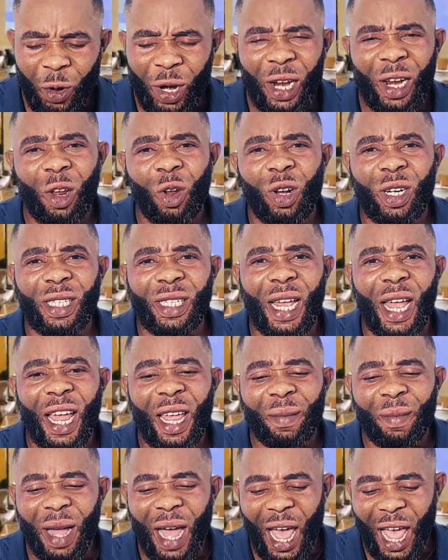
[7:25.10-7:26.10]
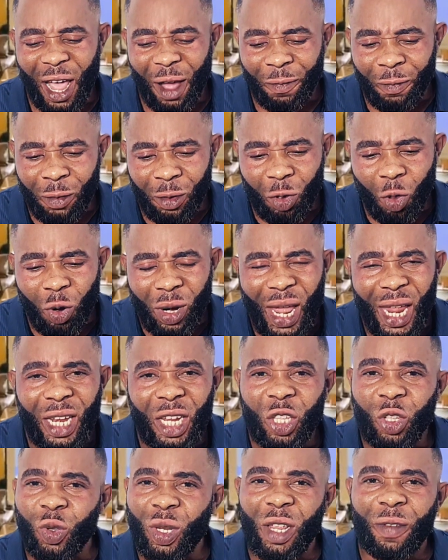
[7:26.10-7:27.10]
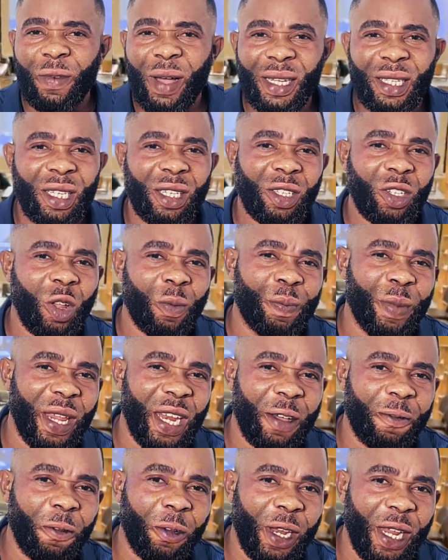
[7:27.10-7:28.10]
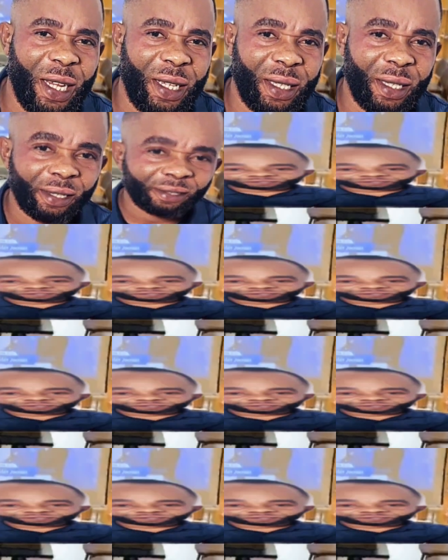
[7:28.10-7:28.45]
a long time, I have thought that the universe is not benevolent.